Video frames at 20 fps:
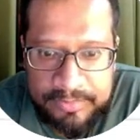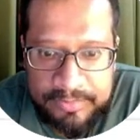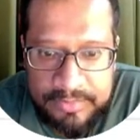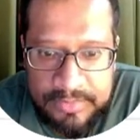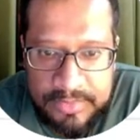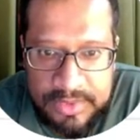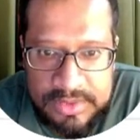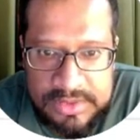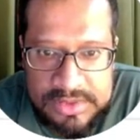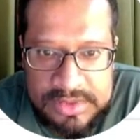
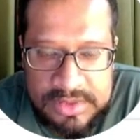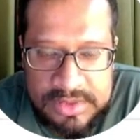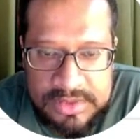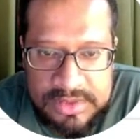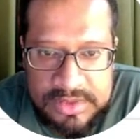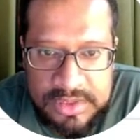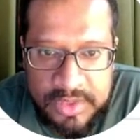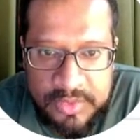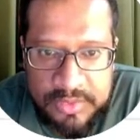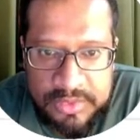That's it.
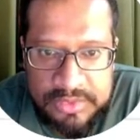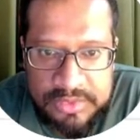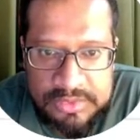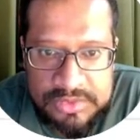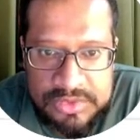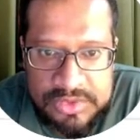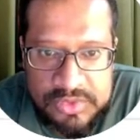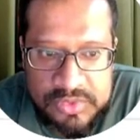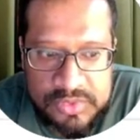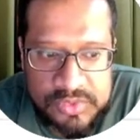Now we're going to
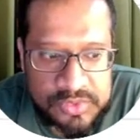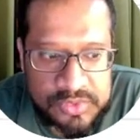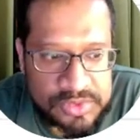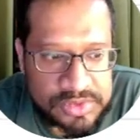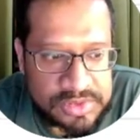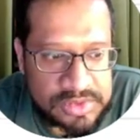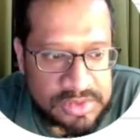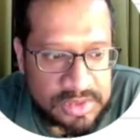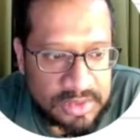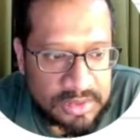
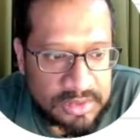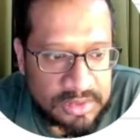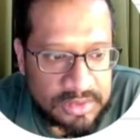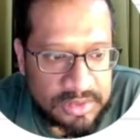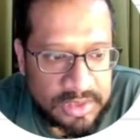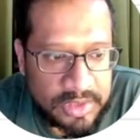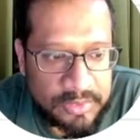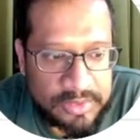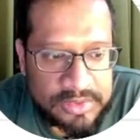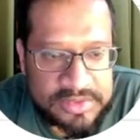choose, now
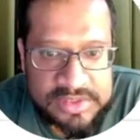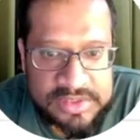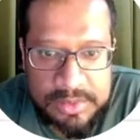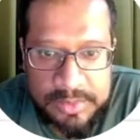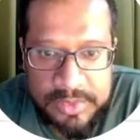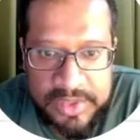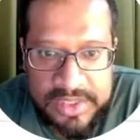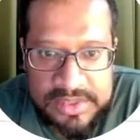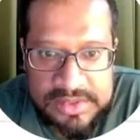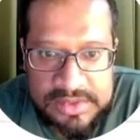we're going to
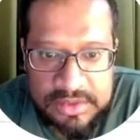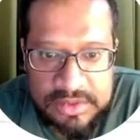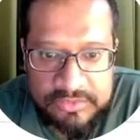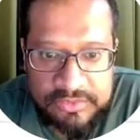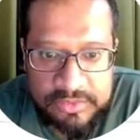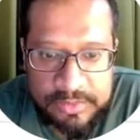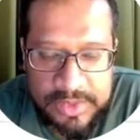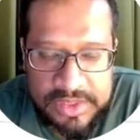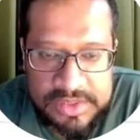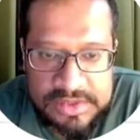summarize the
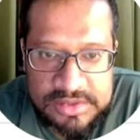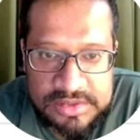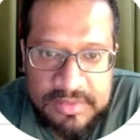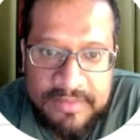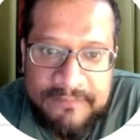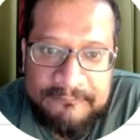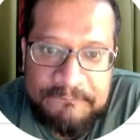information.